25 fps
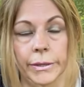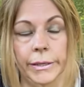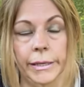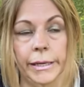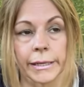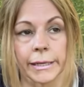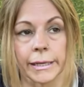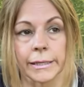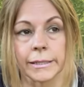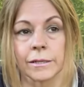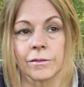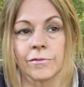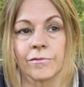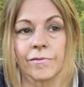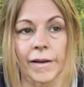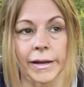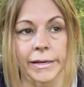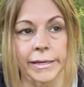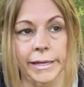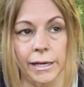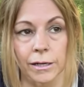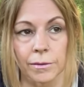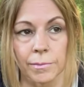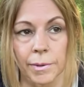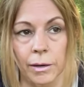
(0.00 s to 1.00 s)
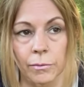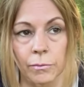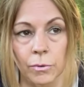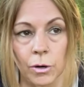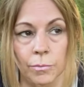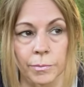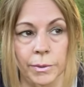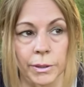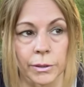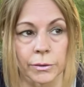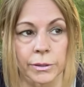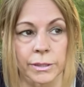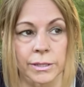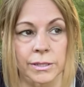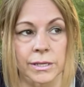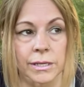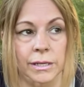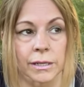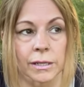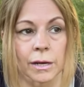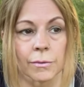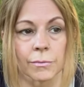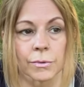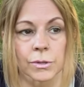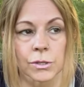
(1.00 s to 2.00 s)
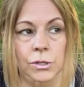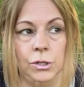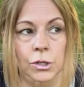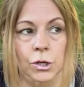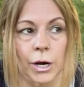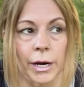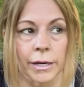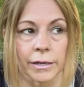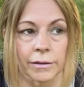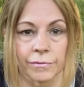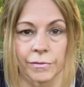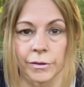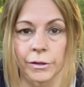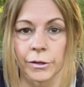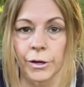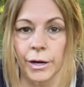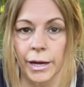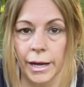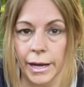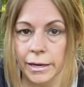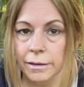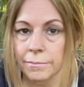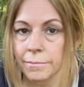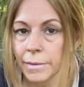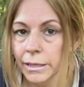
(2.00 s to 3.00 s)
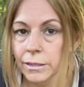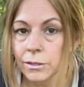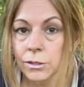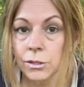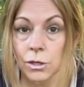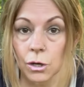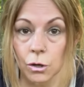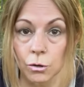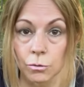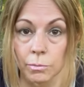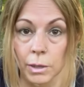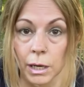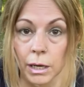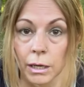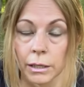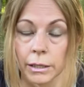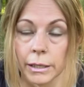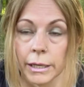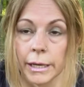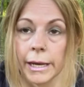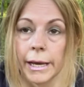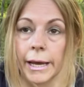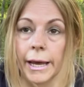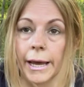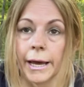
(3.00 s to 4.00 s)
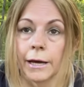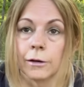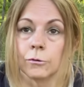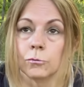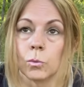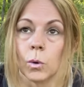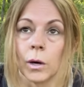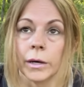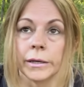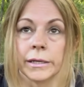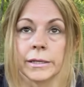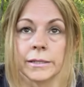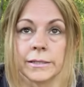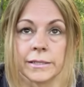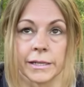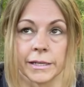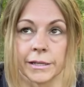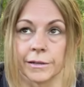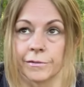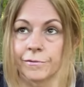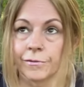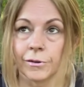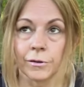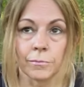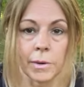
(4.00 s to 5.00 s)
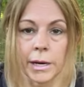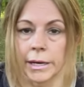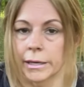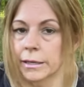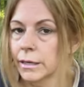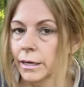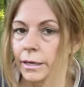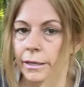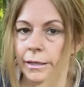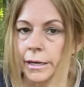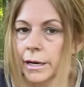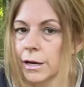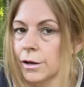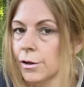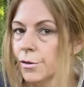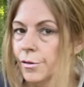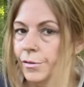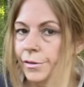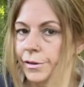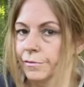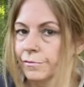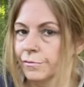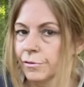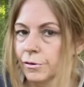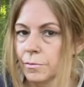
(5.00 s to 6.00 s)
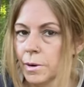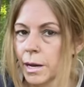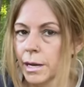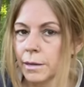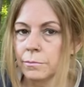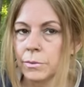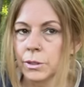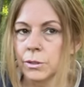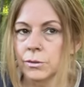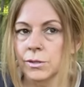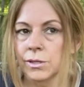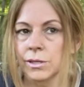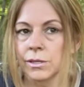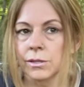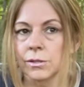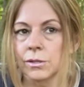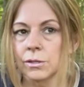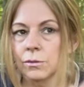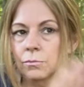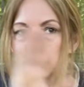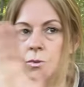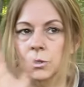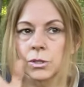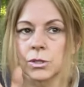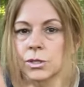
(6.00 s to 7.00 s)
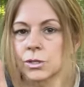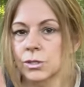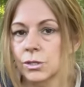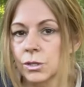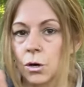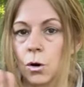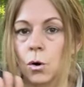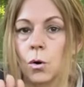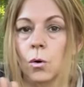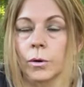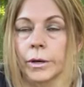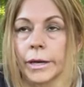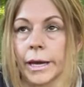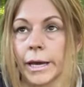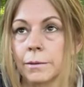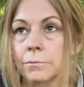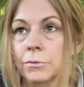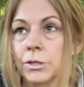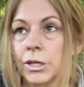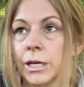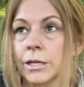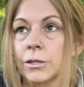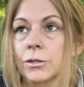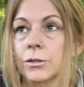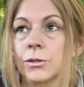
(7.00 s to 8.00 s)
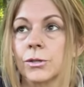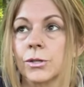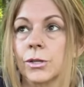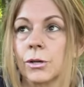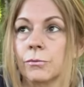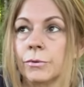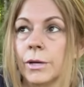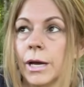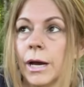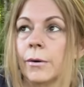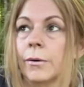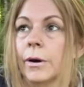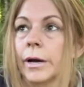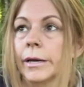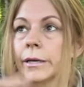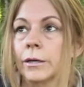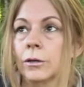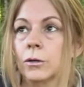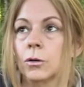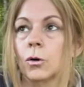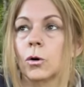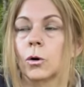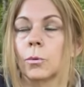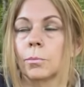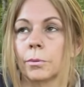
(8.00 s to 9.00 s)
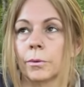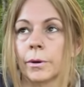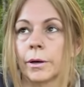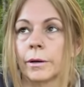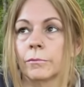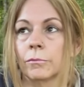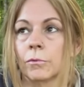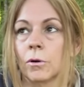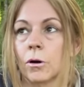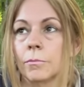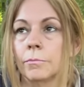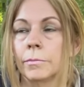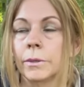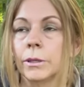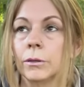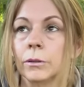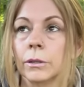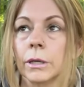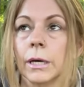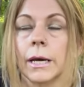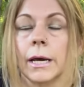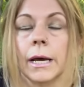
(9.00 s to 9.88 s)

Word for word: And I didn't find out about raw milk until I was trying to figure out how to make soma. And what it did for my gut health and for my immune system was just a whole game changer. So now I incorporate raw milk.